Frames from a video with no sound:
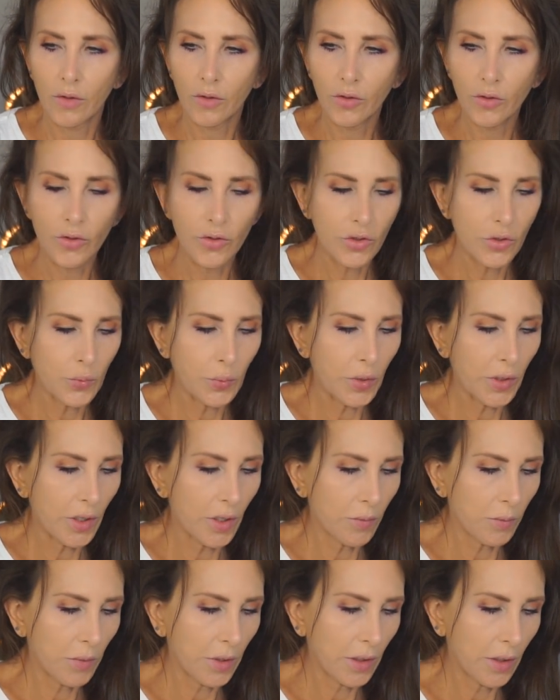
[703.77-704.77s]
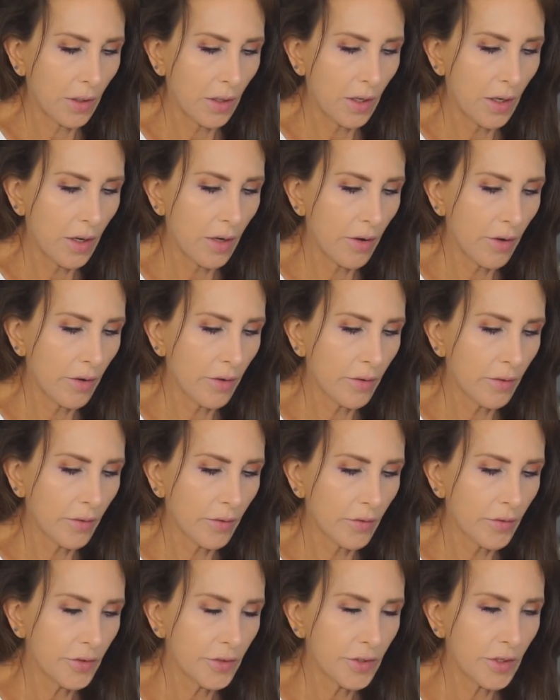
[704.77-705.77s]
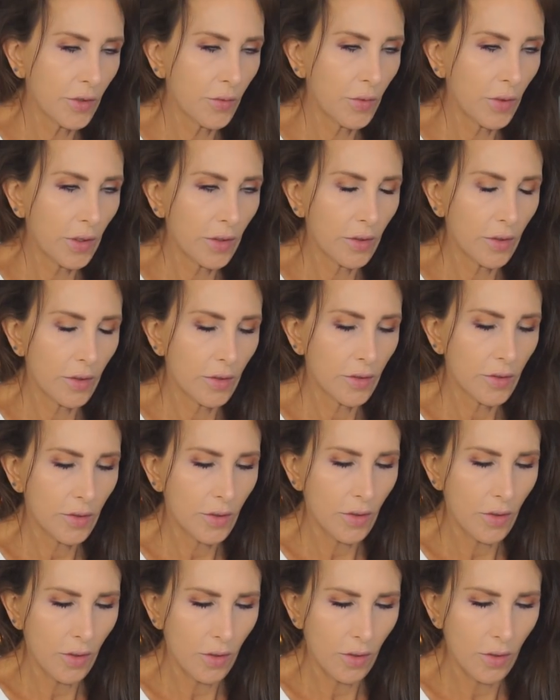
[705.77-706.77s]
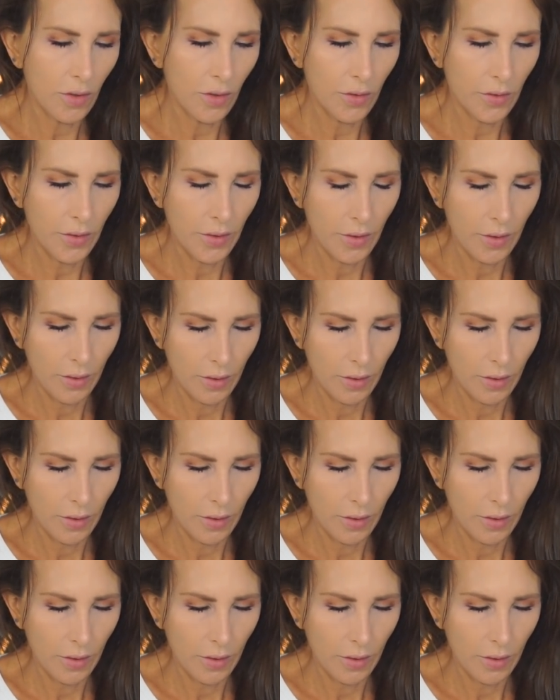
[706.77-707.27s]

loose pigment here. Let's see what it's called.